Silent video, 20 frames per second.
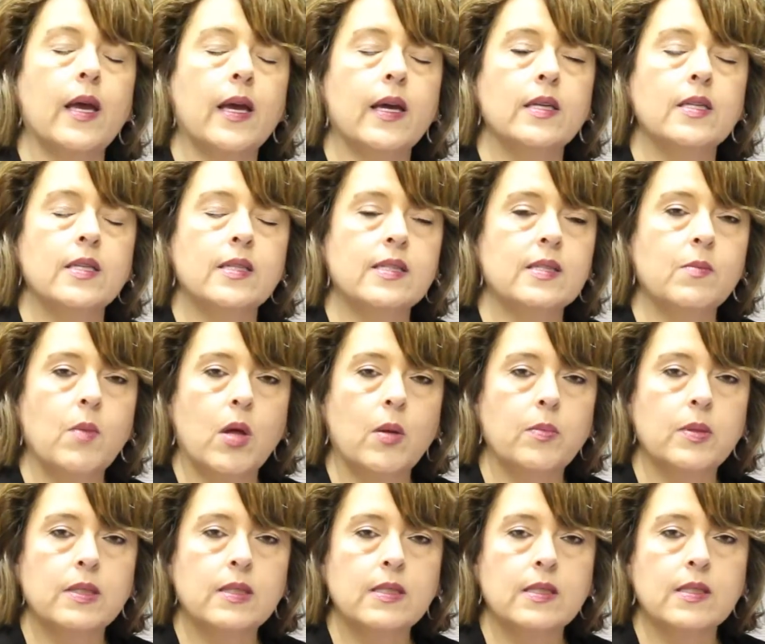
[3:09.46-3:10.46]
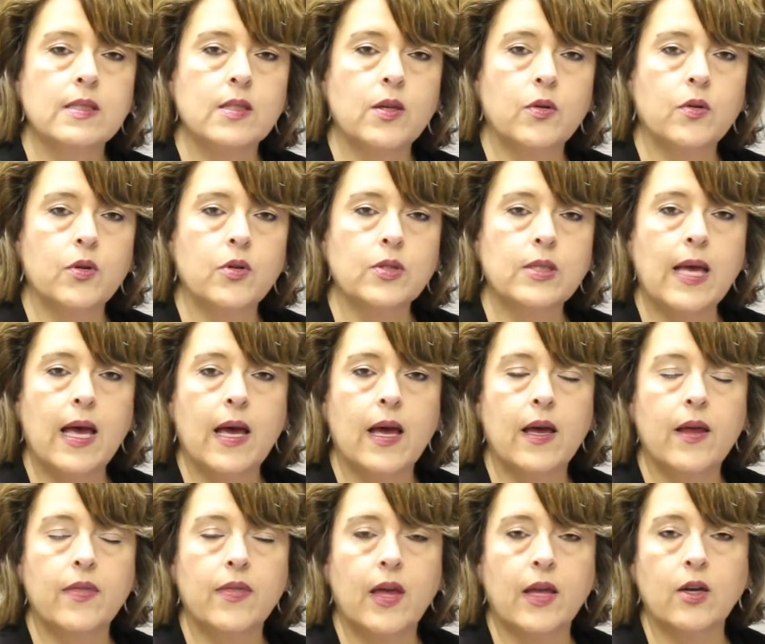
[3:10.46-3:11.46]
And small business owners
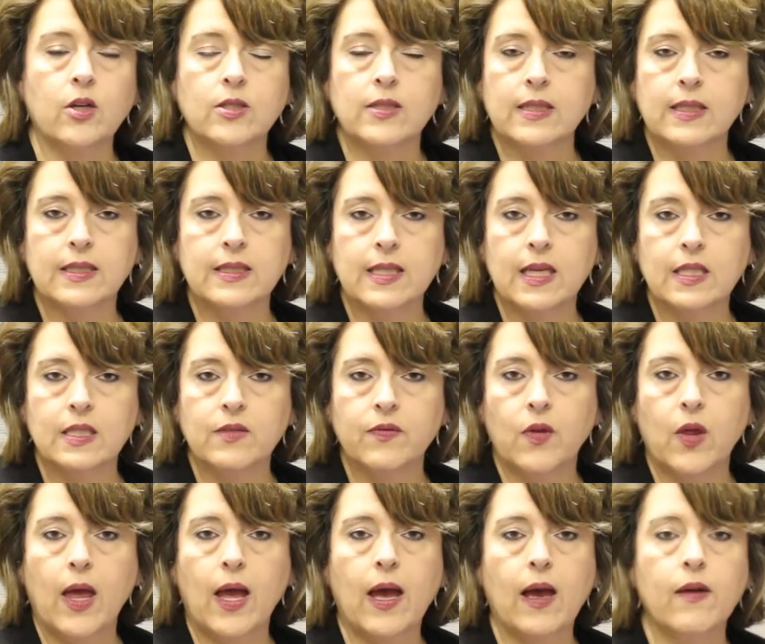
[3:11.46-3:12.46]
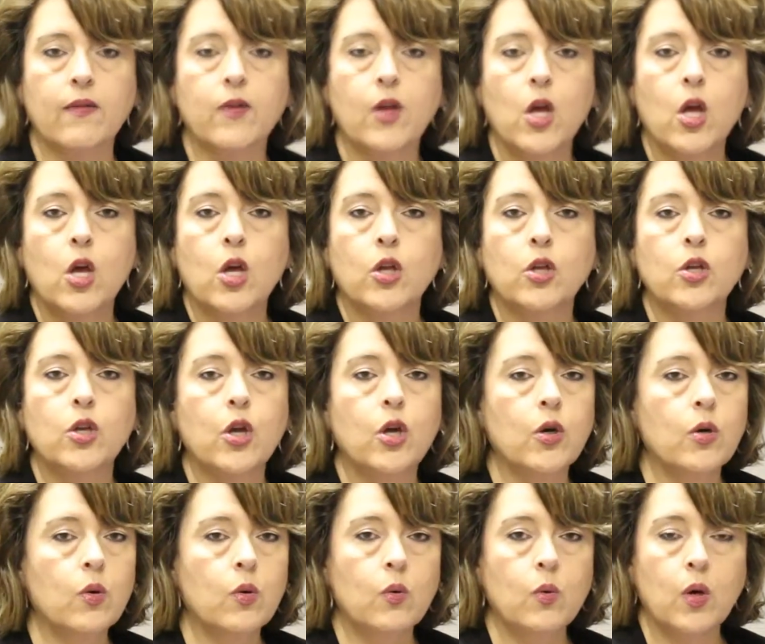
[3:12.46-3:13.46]
that are successful have
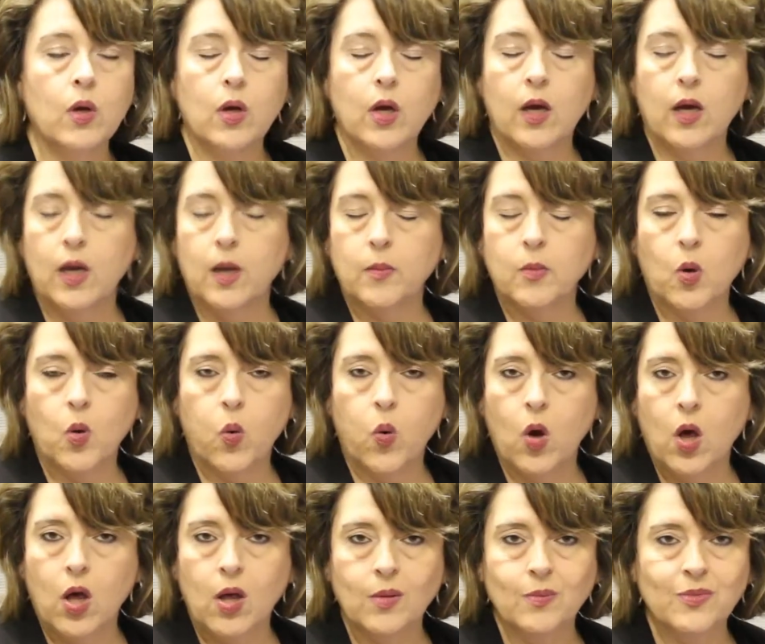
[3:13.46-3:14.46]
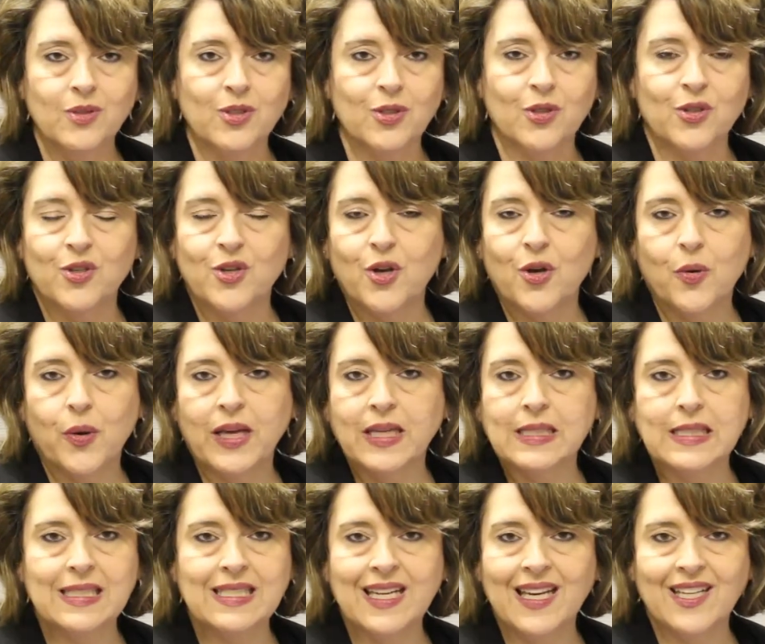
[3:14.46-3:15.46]
no qualms or no
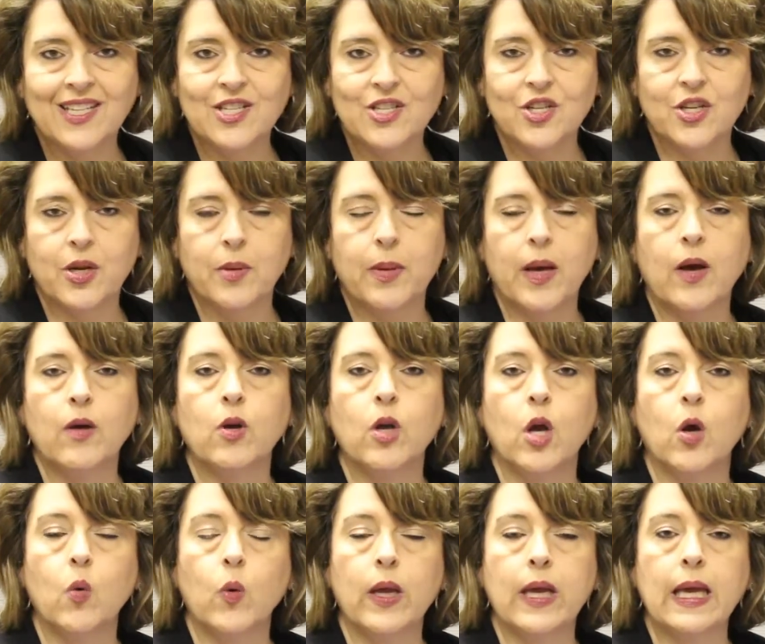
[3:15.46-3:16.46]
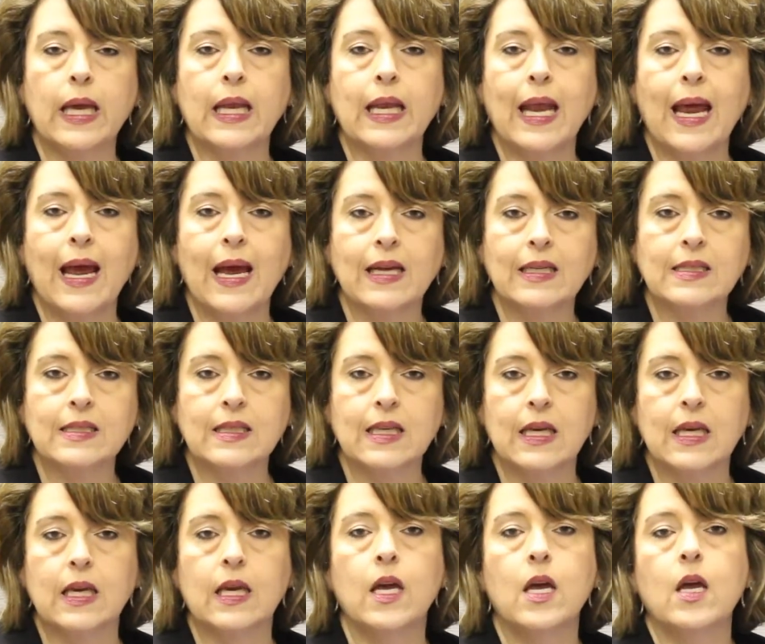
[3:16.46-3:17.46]
hesitation about going and
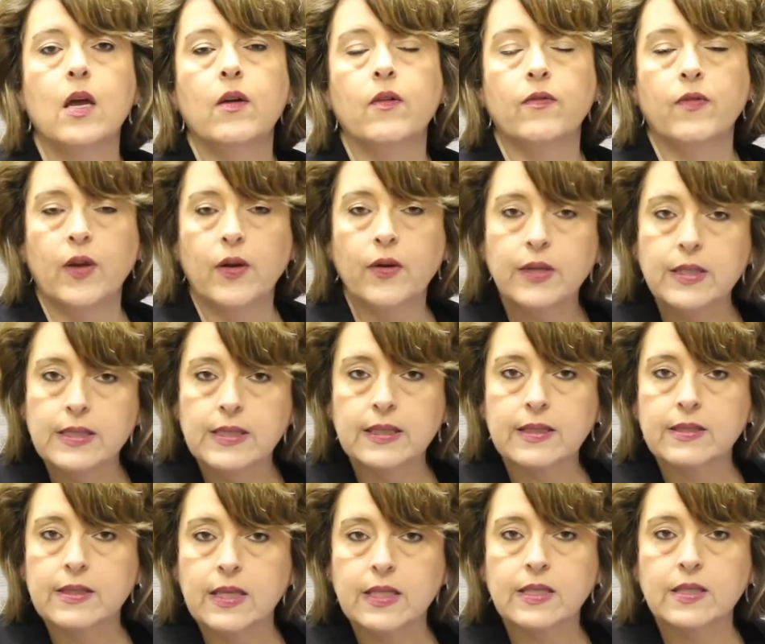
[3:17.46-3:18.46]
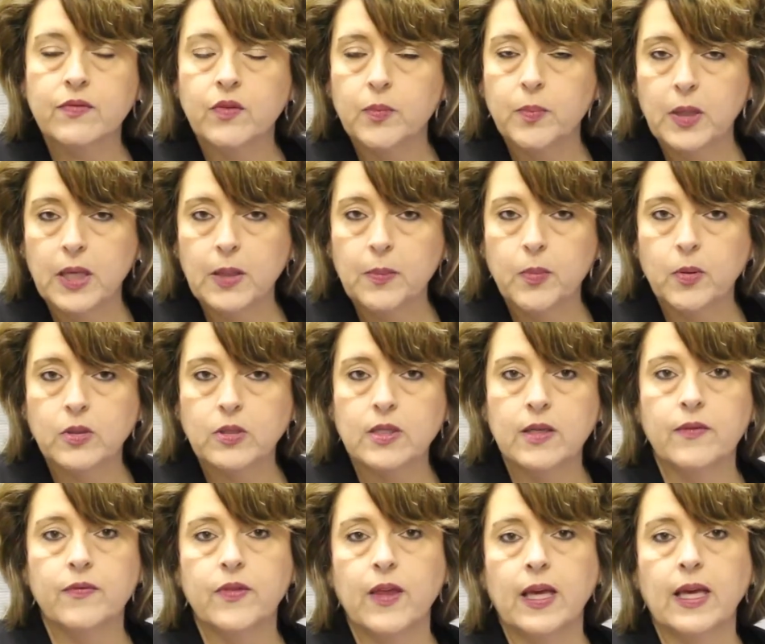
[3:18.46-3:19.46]
asking very successful people
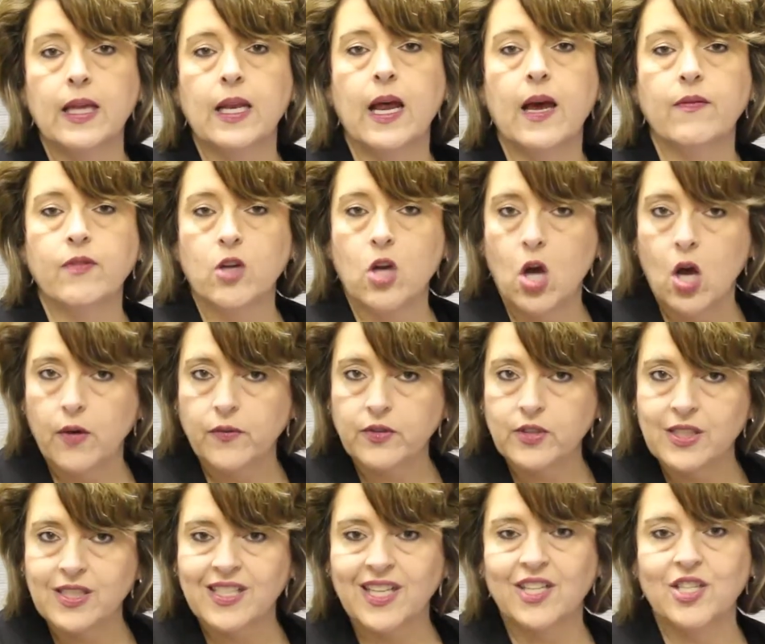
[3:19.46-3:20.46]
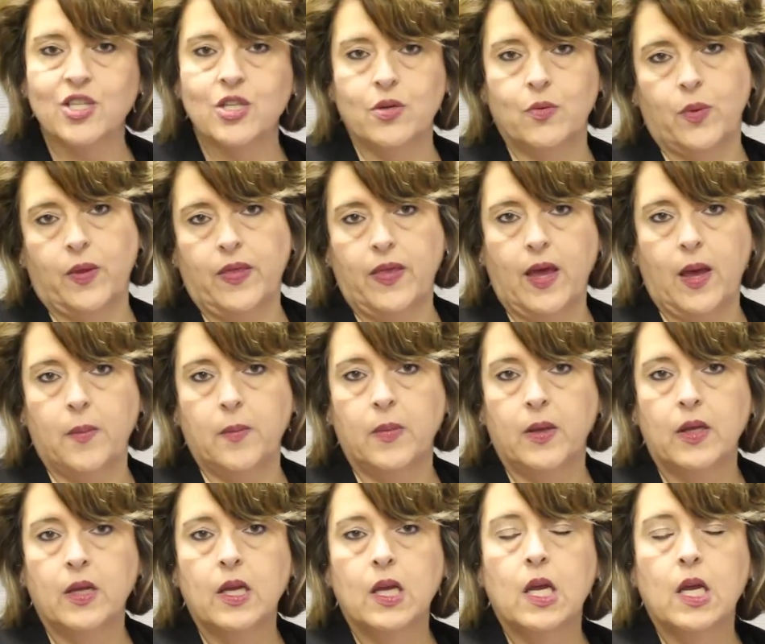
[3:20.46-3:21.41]
to if they can have a conversation with them.